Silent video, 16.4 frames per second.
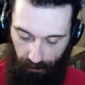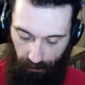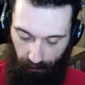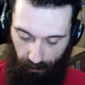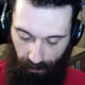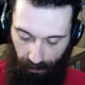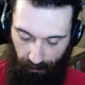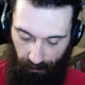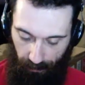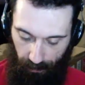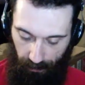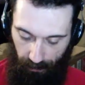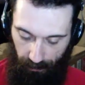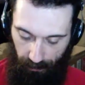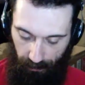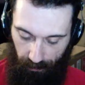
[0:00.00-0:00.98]
astronaut's
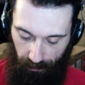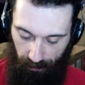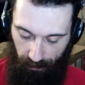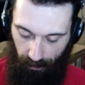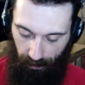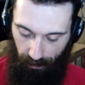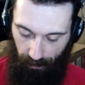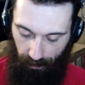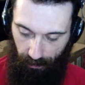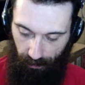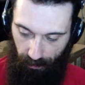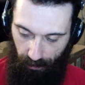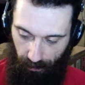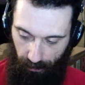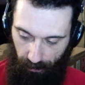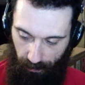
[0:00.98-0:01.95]
son.
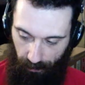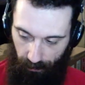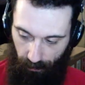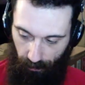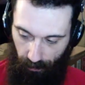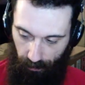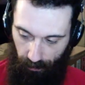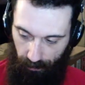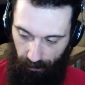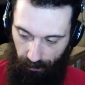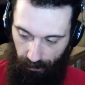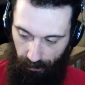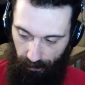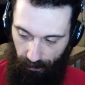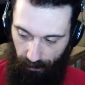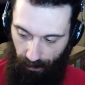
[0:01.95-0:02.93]
And Yorick's like,
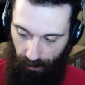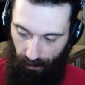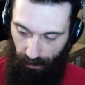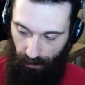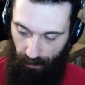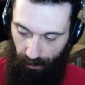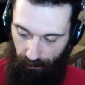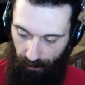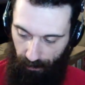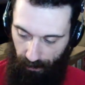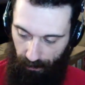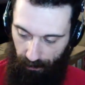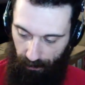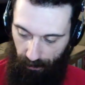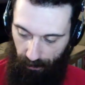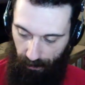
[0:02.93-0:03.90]
hey, I'm not the
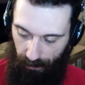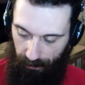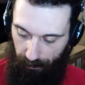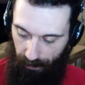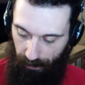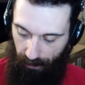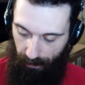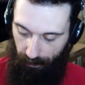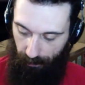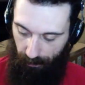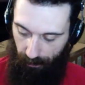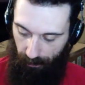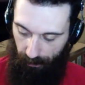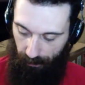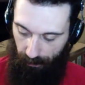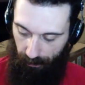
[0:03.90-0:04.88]
last man anymore.
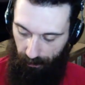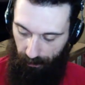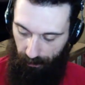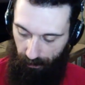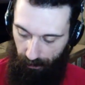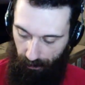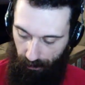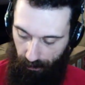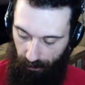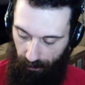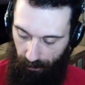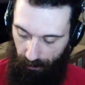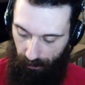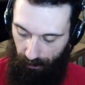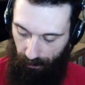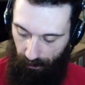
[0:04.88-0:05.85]

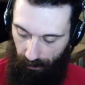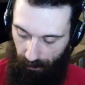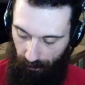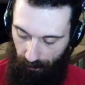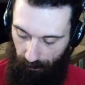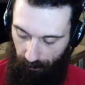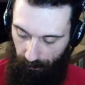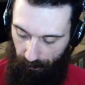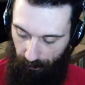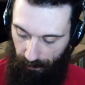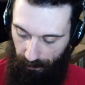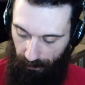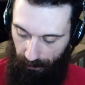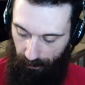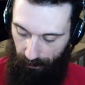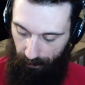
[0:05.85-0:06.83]
And
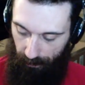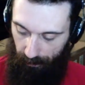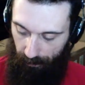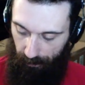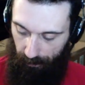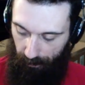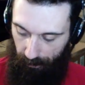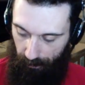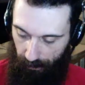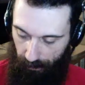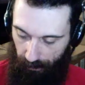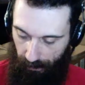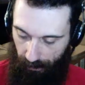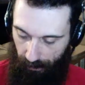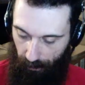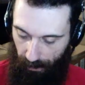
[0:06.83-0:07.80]
they kind of go
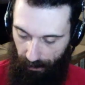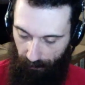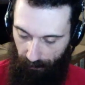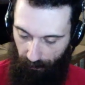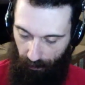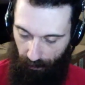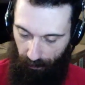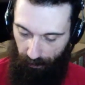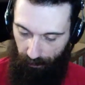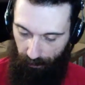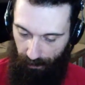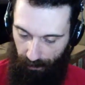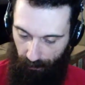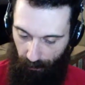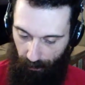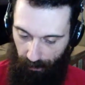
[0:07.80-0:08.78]
back and forth about
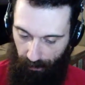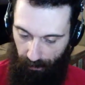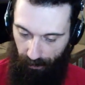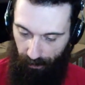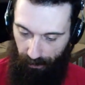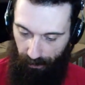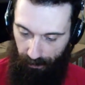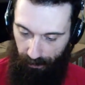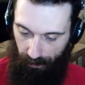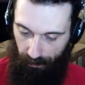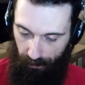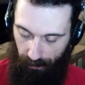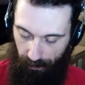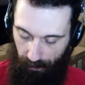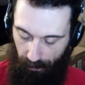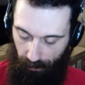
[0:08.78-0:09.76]
whether or not
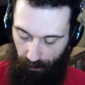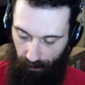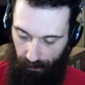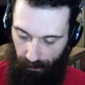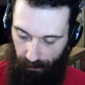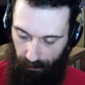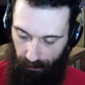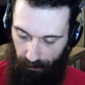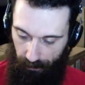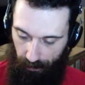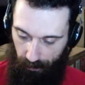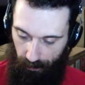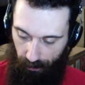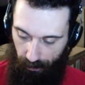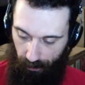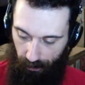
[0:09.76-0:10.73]
Hero is
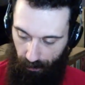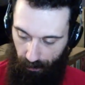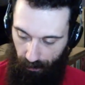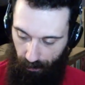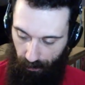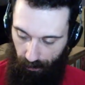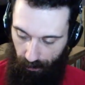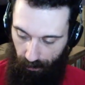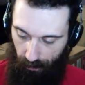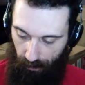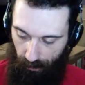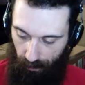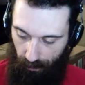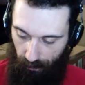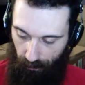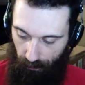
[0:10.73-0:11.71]

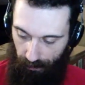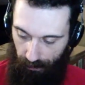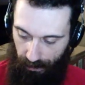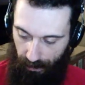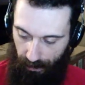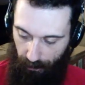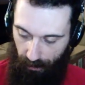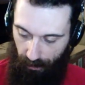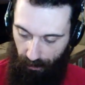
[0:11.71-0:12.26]
redeemed or not.